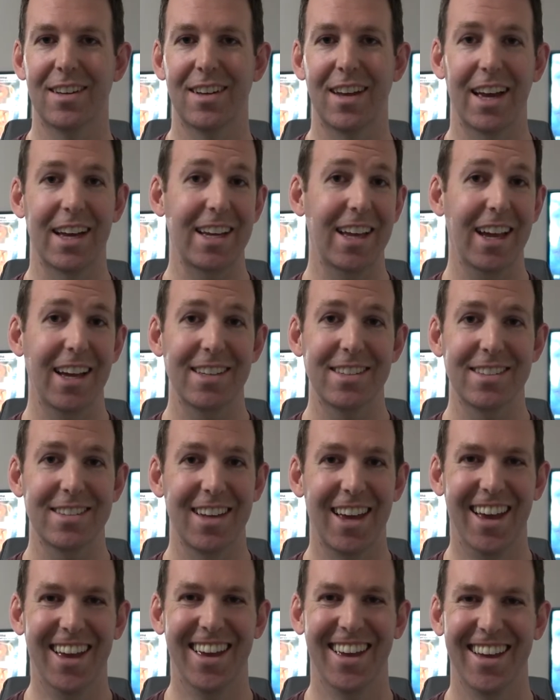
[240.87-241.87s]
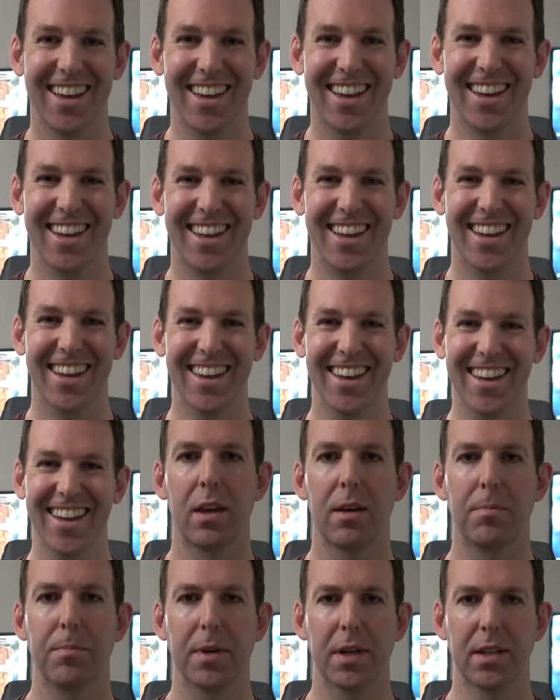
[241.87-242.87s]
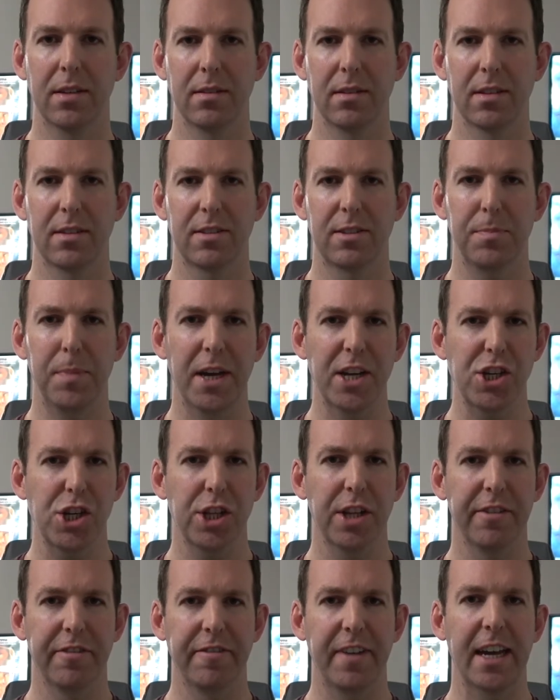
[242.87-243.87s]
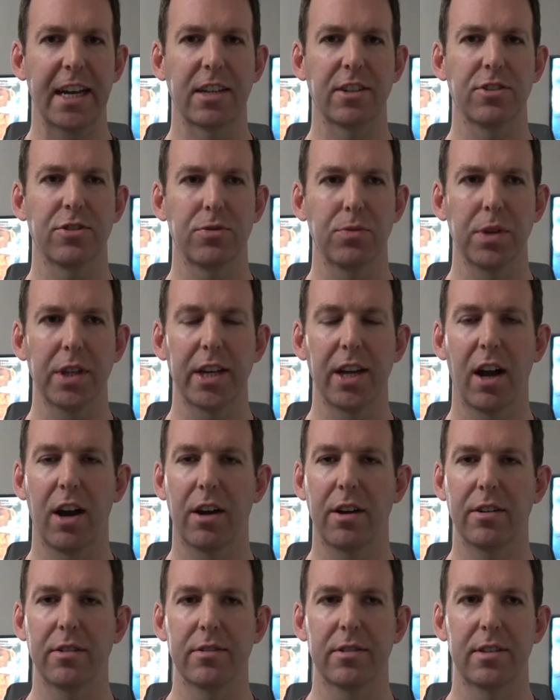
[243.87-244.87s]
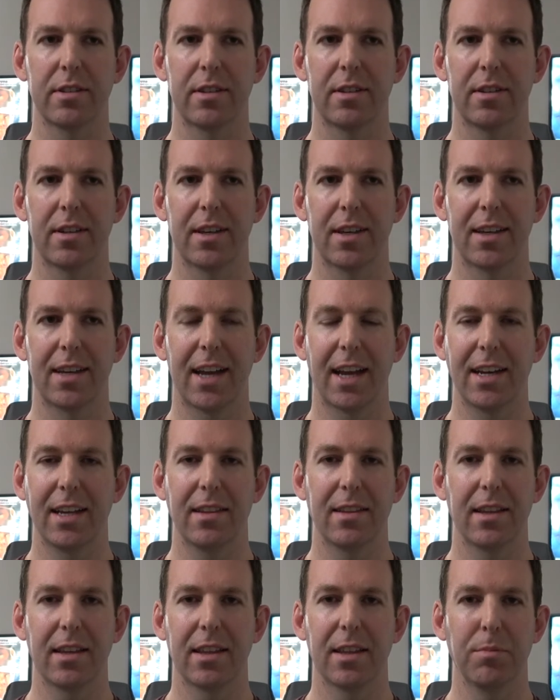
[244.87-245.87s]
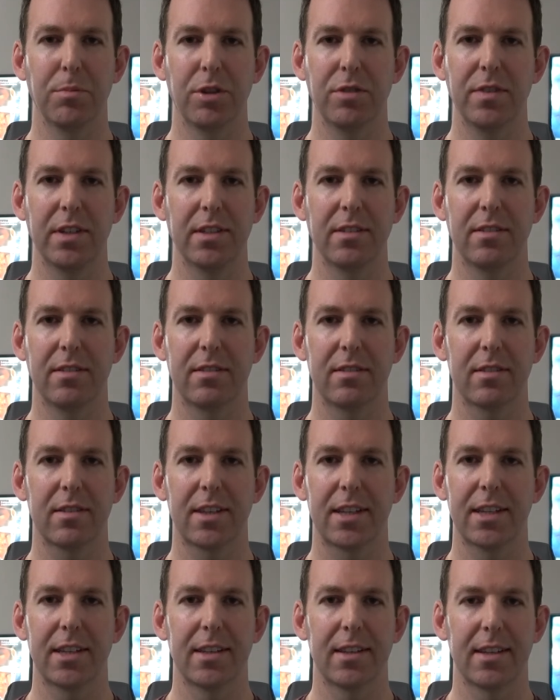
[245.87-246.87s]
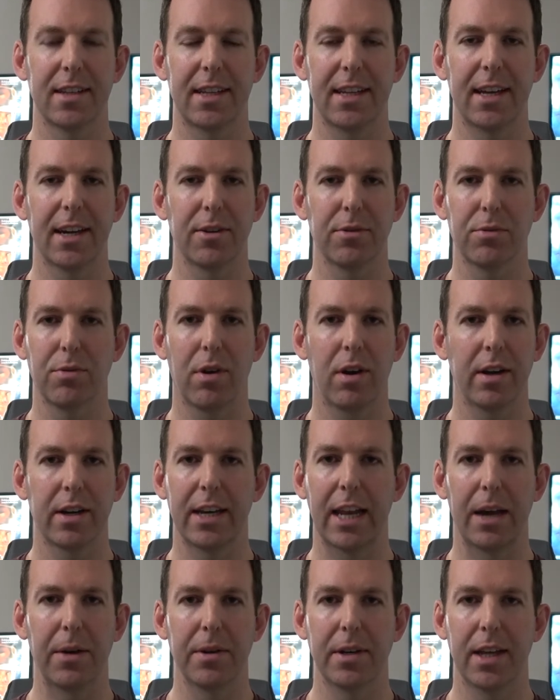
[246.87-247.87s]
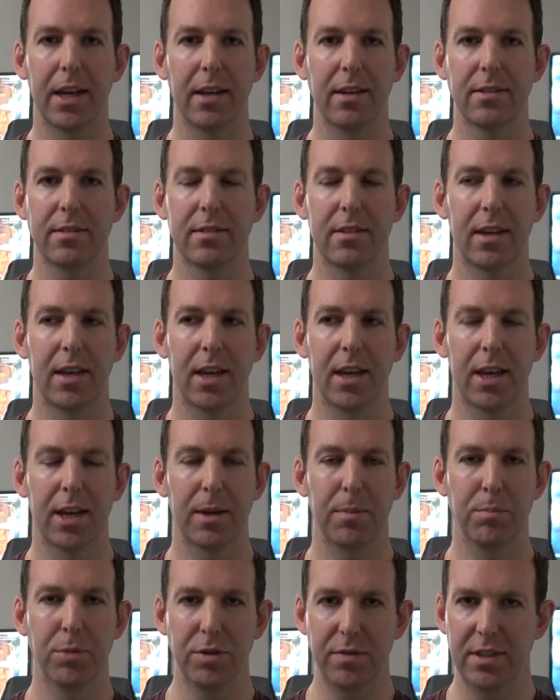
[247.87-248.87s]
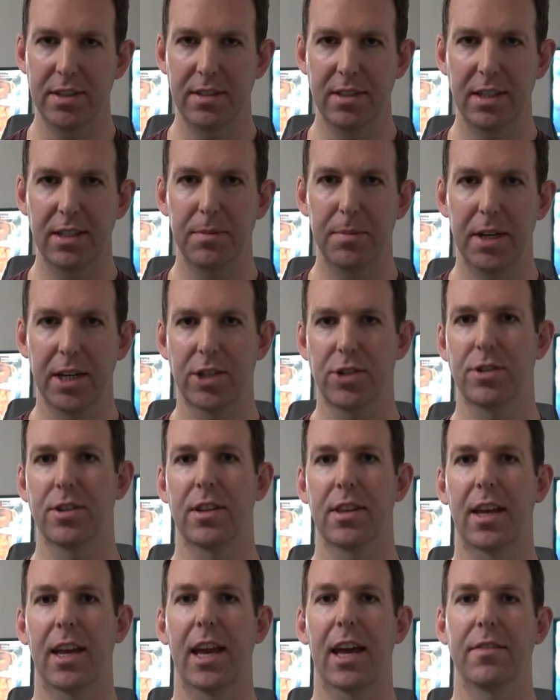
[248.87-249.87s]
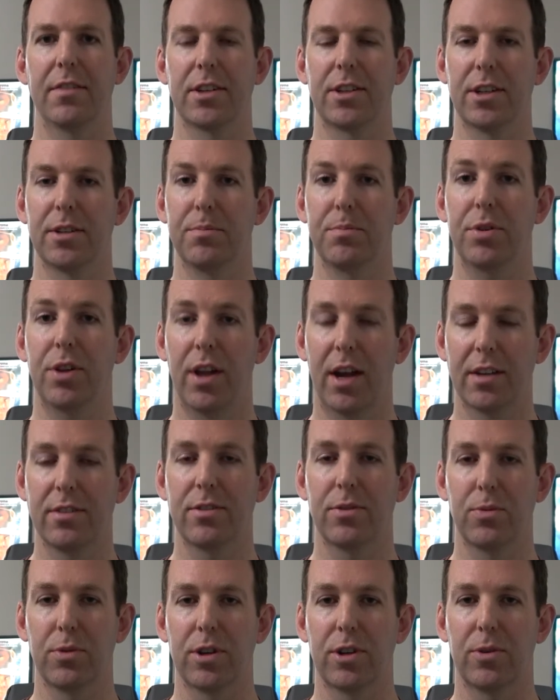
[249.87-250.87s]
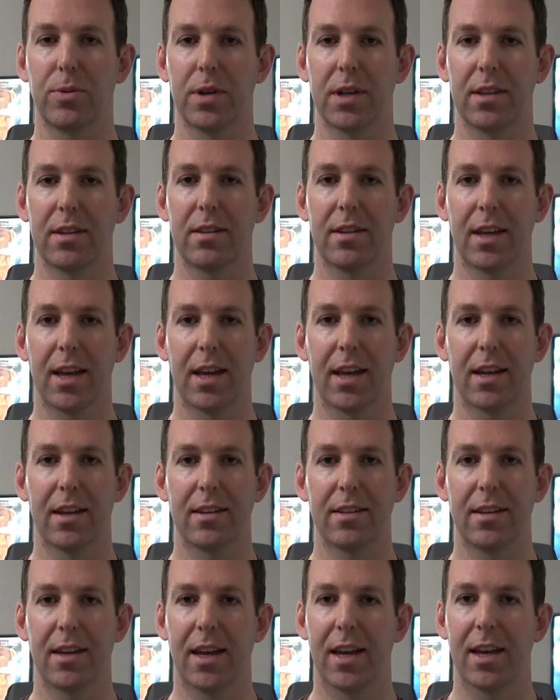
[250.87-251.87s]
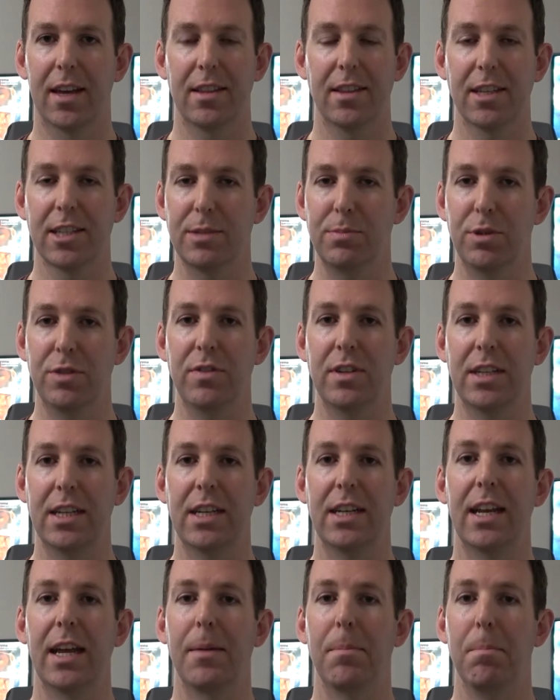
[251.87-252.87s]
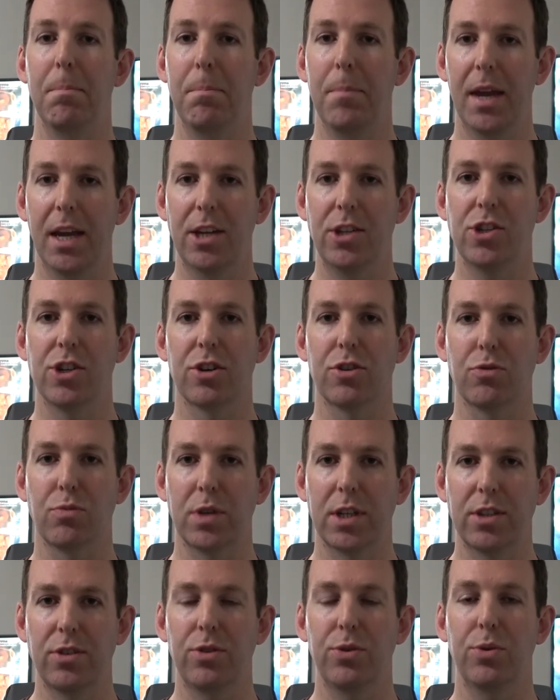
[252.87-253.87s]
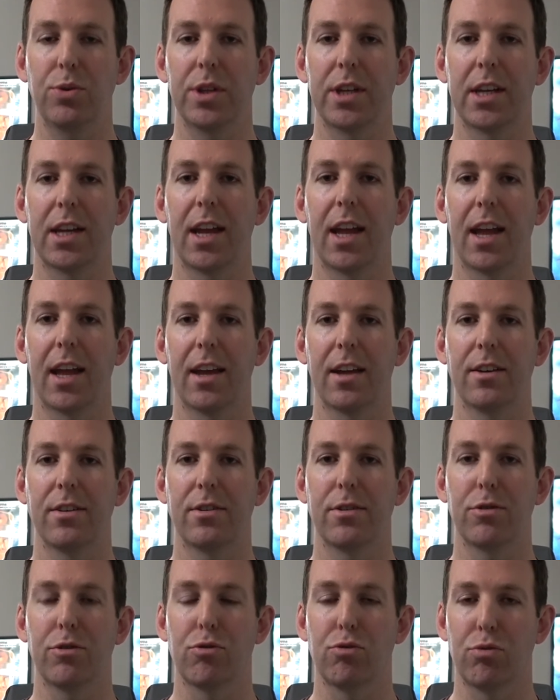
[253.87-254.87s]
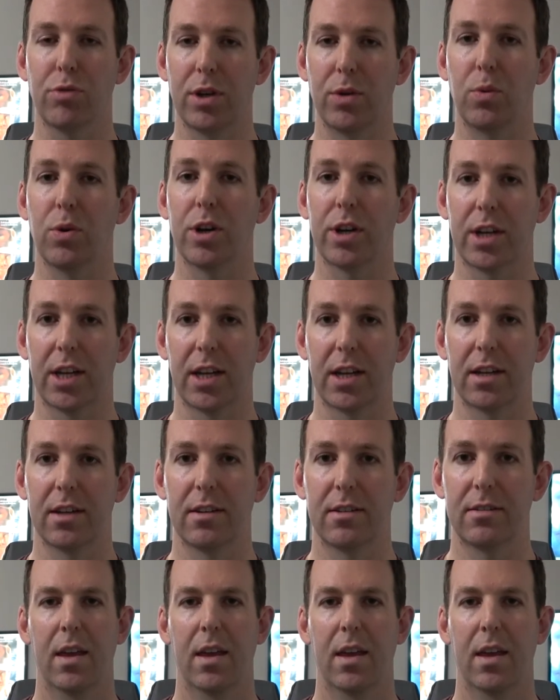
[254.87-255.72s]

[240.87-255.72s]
I guess. But special effects really aren't anything that movies can get wrong nowadays. Movies need to make sure that they have a good plot to work with, and this movie needed a major retooling and reworking.